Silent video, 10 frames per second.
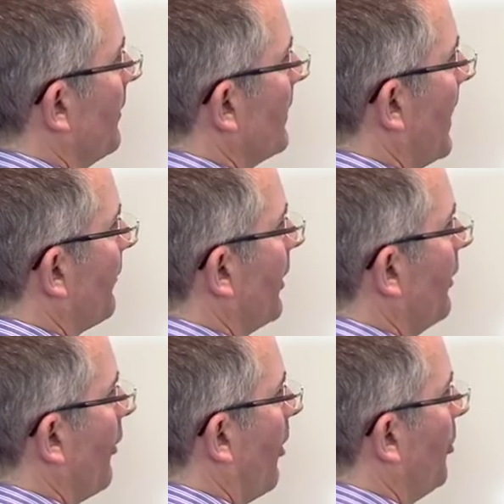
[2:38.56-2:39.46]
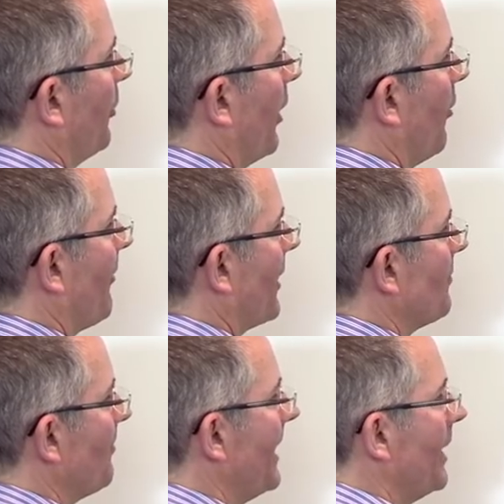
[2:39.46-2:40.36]
classic example, the
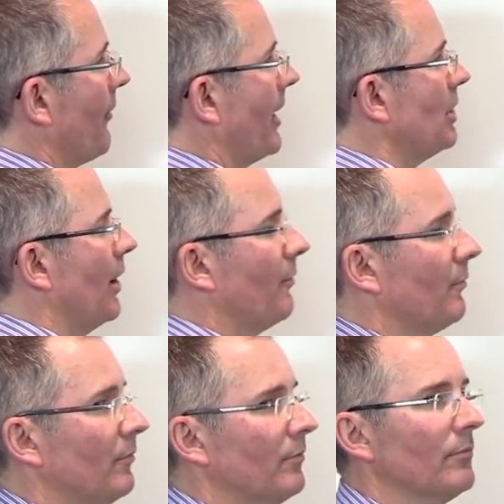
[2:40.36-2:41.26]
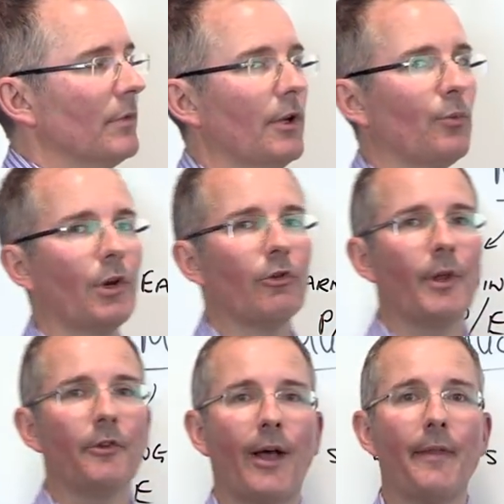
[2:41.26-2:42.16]
old-fashioned PE ratio. There's one or two
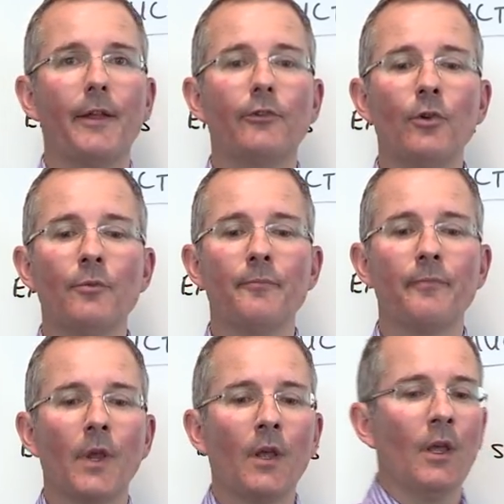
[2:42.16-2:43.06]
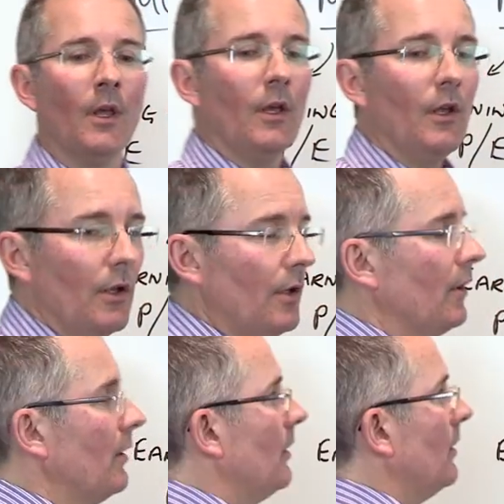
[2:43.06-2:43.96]
others out there too.
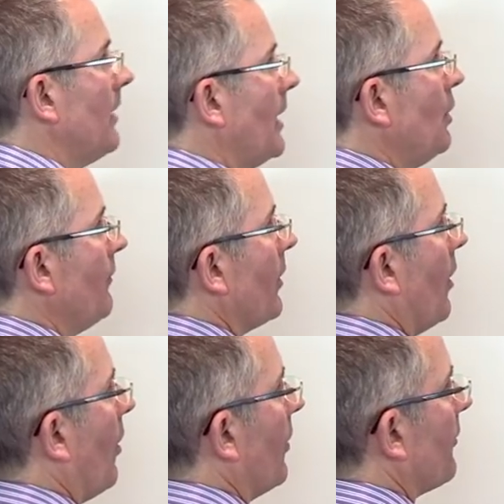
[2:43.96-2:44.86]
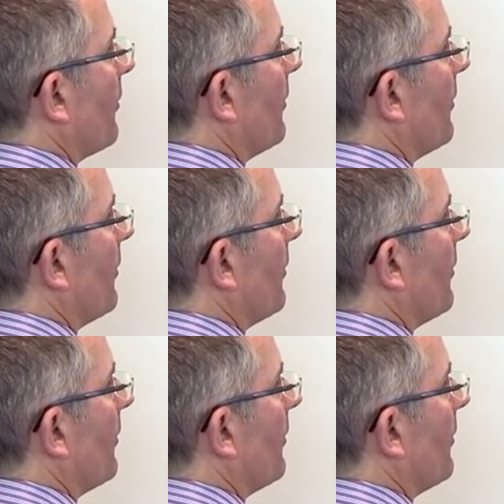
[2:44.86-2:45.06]
Then you've got